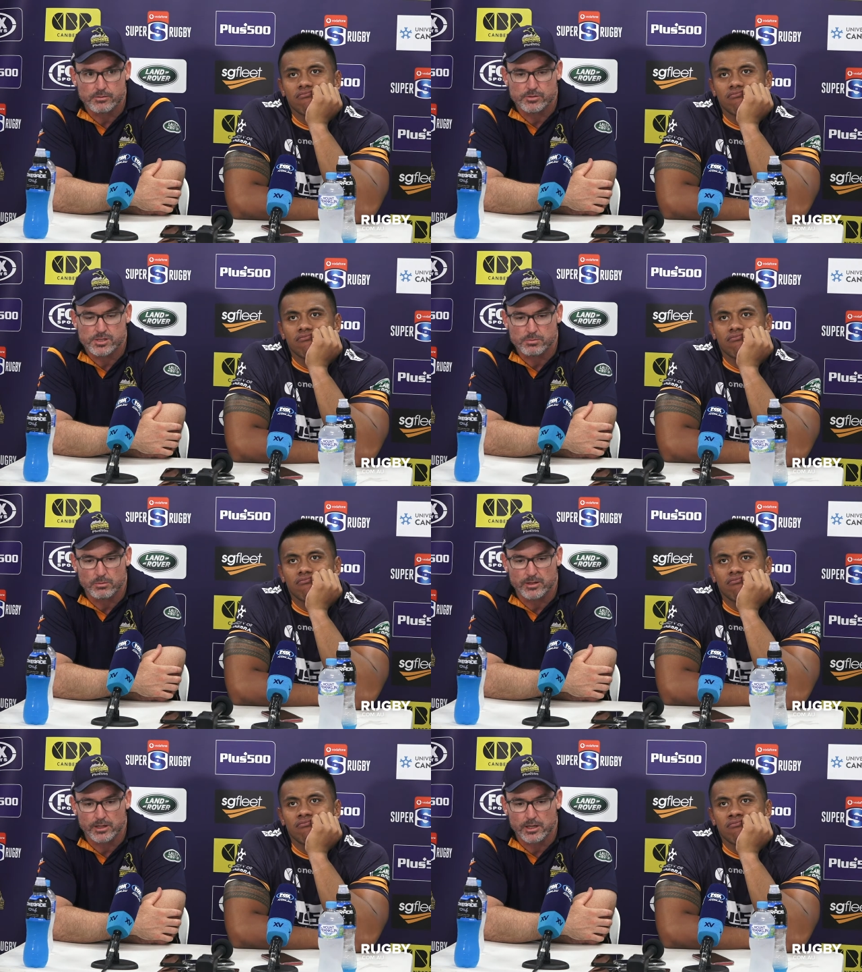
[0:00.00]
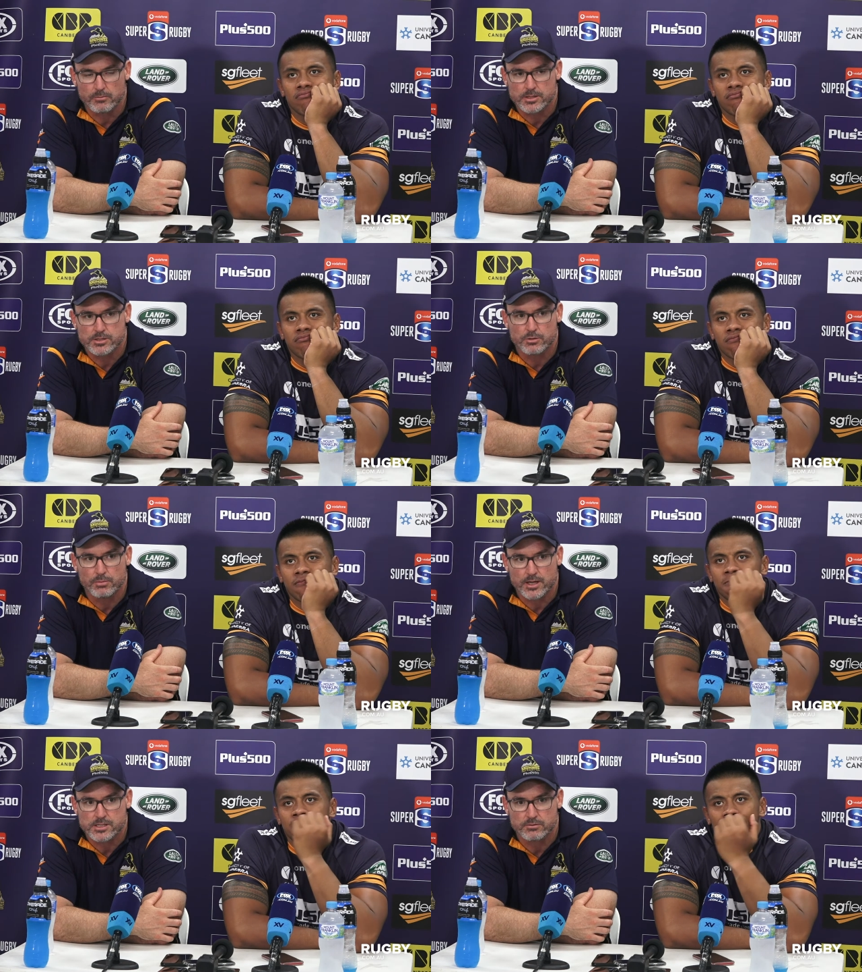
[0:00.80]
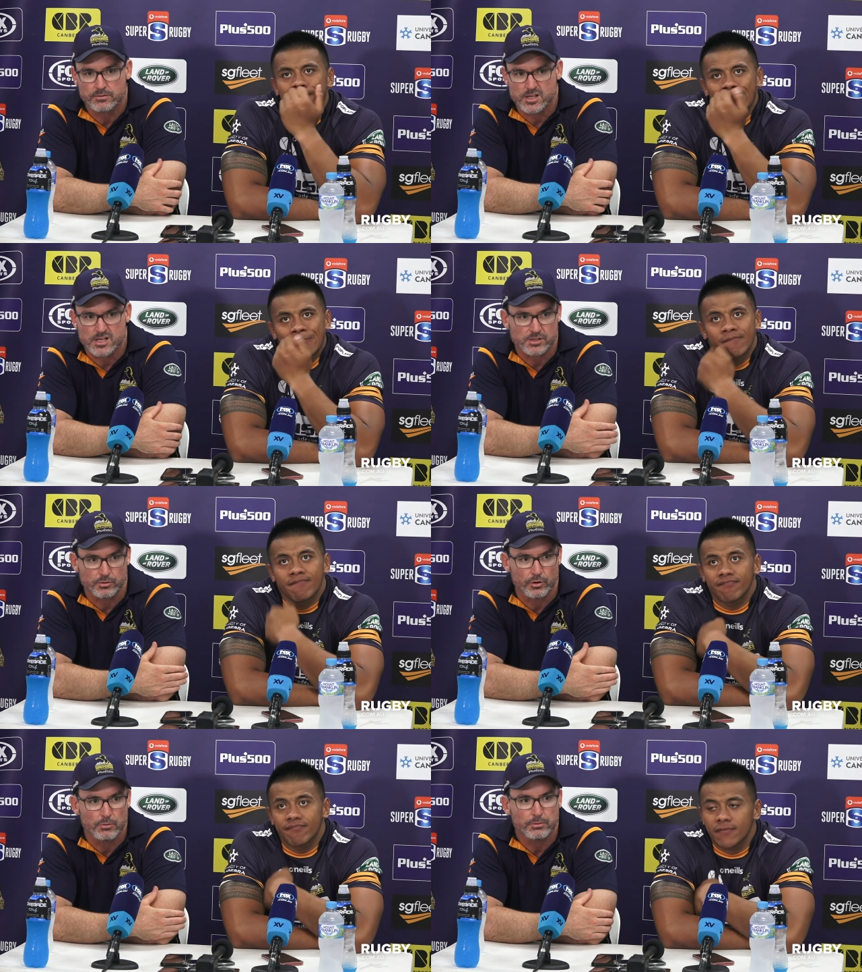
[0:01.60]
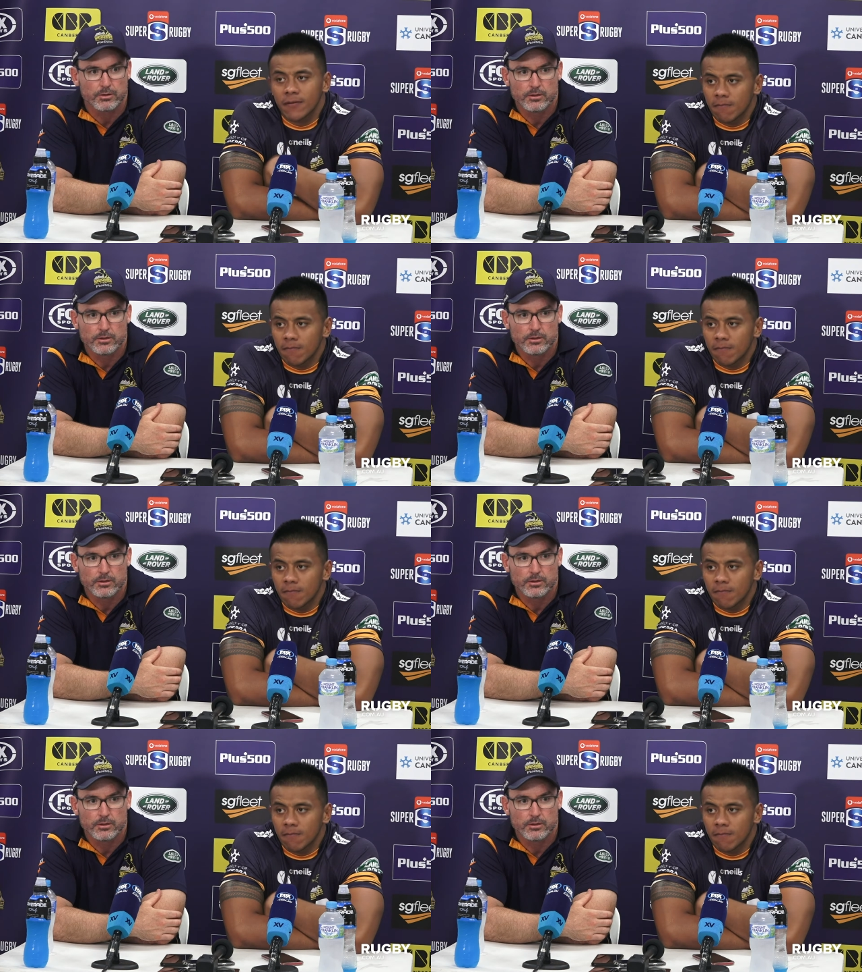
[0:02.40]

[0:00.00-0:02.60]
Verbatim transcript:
Speaker 1: We were just probably a little bit too passive as a group.